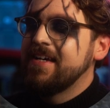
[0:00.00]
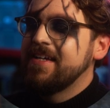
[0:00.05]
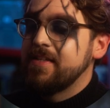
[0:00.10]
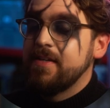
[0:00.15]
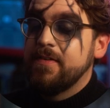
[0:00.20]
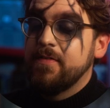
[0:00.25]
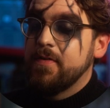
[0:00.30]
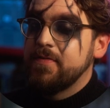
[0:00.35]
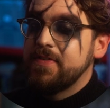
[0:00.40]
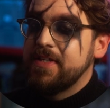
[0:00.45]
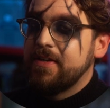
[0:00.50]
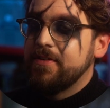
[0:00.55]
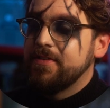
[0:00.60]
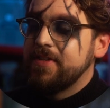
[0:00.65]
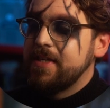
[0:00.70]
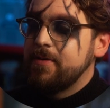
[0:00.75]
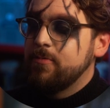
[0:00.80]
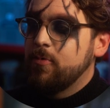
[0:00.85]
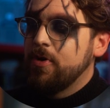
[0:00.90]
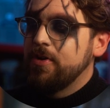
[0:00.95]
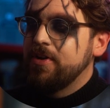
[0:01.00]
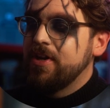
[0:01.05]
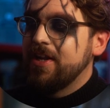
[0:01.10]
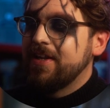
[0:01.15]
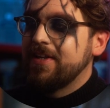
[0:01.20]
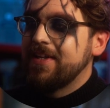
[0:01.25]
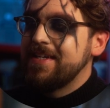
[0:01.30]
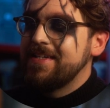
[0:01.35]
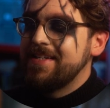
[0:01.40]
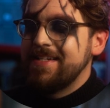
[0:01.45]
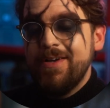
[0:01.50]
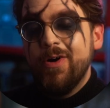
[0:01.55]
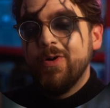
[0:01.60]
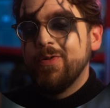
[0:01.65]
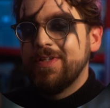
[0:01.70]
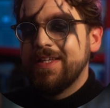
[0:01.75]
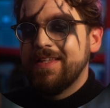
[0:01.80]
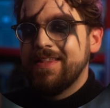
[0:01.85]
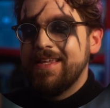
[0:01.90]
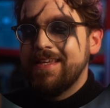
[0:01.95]
So you've obviously got the one lady
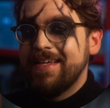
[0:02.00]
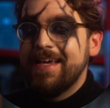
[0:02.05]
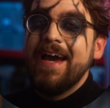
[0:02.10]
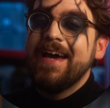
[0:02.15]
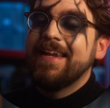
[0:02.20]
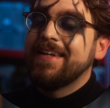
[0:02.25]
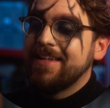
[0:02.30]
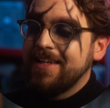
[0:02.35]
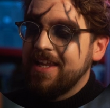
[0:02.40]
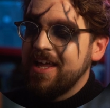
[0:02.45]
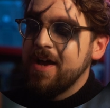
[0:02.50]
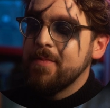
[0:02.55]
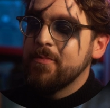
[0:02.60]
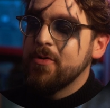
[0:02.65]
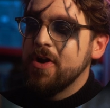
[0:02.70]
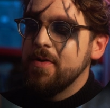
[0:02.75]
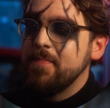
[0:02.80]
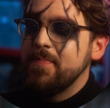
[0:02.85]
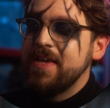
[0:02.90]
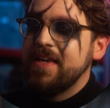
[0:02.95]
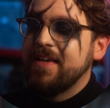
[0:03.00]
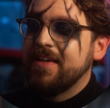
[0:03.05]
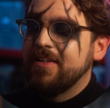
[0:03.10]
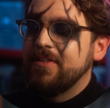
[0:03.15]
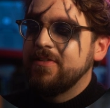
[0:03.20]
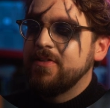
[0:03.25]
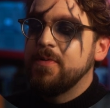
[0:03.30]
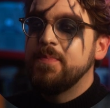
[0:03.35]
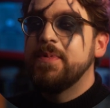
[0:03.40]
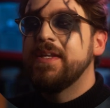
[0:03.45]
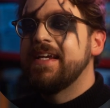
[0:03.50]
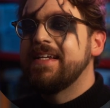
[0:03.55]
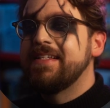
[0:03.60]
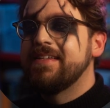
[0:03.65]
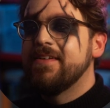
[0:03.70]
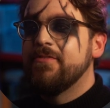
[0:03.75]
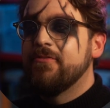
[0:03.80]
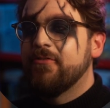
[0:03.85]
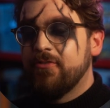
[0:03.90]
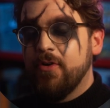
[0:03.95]
holding the candelabra being
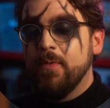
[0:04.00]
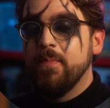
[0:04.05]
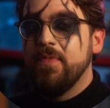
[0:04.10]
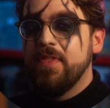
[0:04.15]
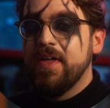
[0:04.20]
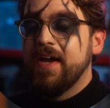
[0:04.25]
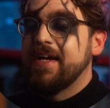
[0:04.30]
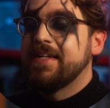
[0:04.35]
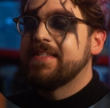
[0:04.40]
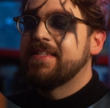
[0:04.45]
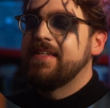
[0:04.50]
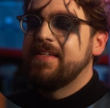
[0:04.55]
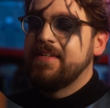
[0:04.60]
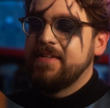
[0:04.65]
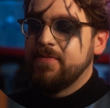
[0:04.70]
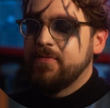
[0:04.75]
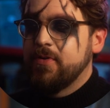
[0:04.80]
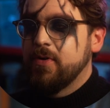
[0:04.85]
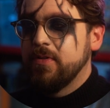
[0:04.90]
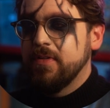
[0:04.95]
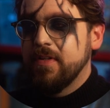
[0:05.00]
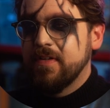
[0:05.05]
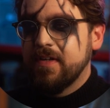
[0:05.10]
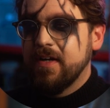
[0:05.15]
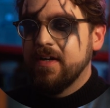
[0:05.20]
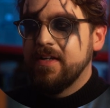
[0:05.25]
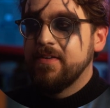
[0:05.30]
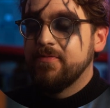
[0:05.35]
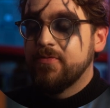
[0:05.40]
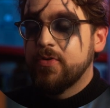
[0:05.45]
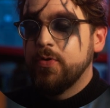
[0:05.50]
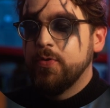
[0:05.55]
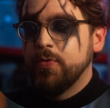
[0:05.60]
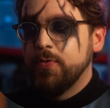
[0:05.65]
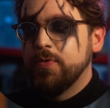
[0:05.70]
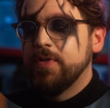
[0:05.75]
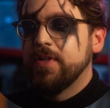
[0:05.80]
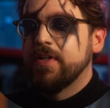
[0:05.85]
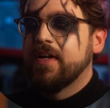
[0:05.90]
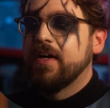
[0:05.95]
illuminated from that, and you've got all the kind of
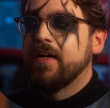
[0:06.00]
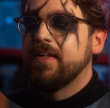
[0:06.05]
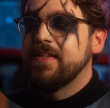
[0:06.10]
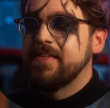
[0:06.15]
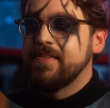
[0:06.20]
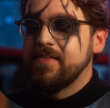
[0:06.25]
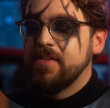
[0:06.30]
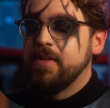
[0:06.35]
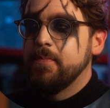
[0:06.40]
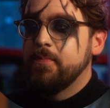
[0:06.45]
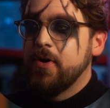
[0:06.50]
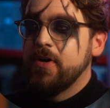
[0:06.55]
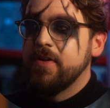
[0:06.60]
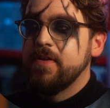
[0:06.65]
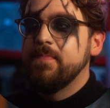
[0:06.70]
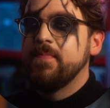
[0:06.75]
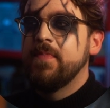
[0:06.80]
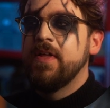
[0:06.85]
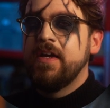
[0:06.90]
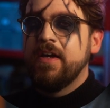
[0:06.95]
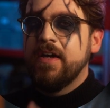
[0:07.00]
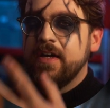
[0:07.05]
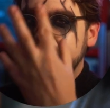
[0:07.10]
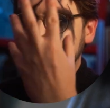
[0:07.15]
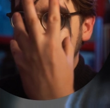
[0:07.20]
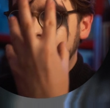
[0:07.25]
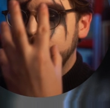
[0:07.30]
cooler colors on the bottom and the